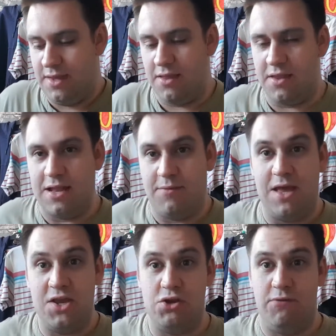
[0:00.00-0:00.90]
an
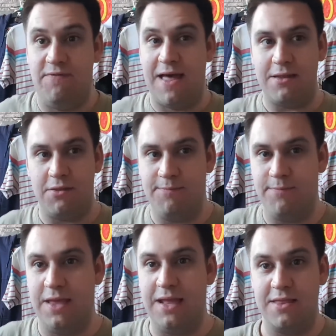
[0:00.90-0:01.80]
adaptation of that,
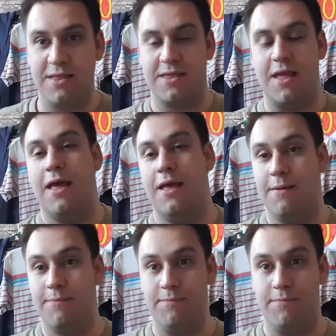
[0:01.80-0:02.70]
it's,
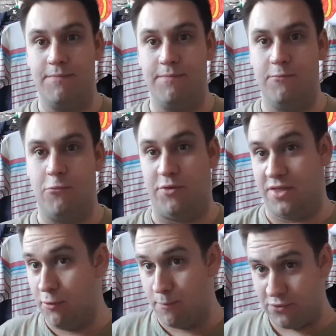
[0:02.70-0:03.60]
well, it's
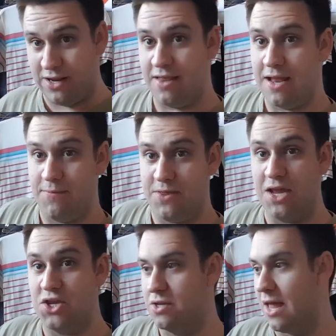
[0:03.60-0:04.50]
still a brilliant adaptation.